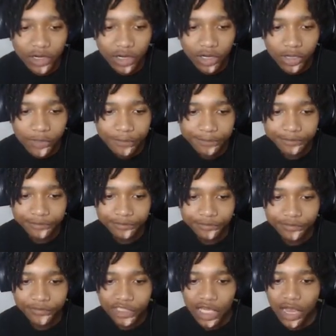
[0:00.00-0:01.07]
um,
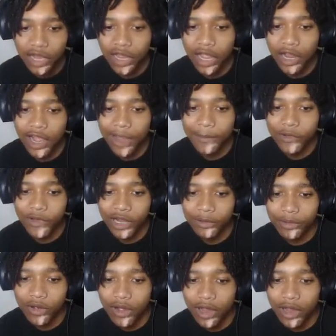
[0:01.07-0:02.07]
I got copyrighted, bro.